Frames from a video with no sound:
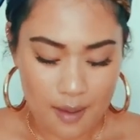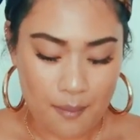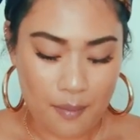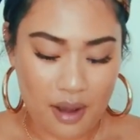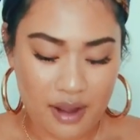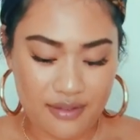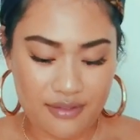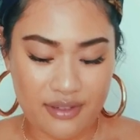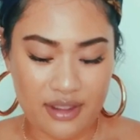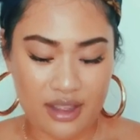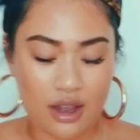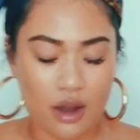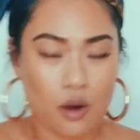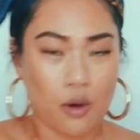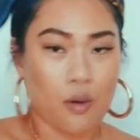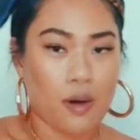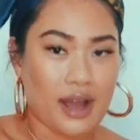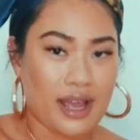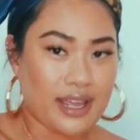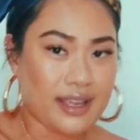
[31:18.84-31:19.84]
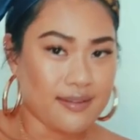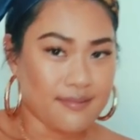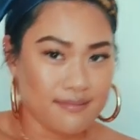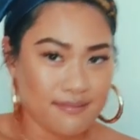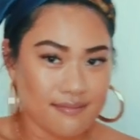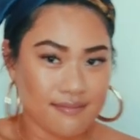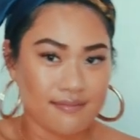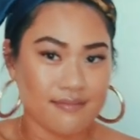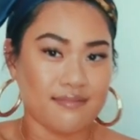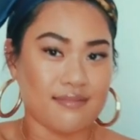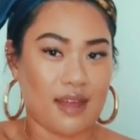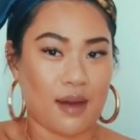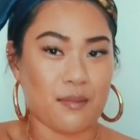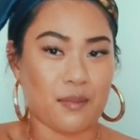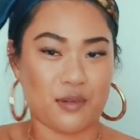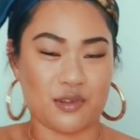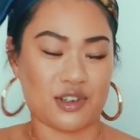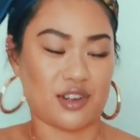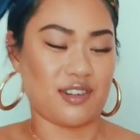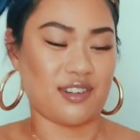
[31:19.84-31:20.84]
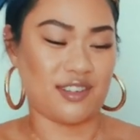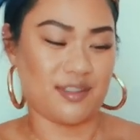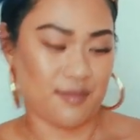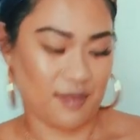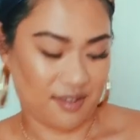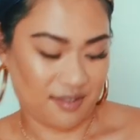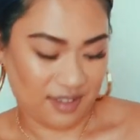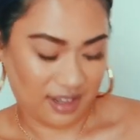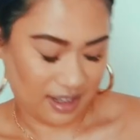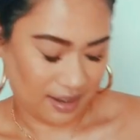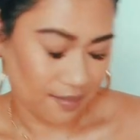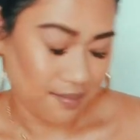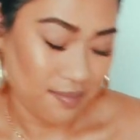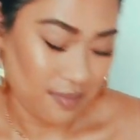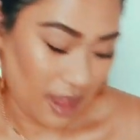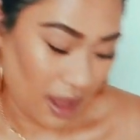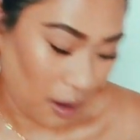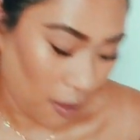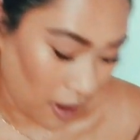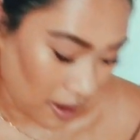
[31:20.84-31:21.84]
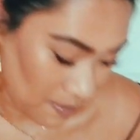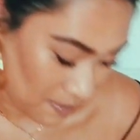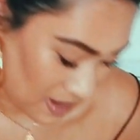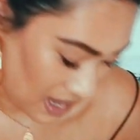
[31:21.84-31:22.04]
my feet are quite... I'm not showing you my feet. They're quite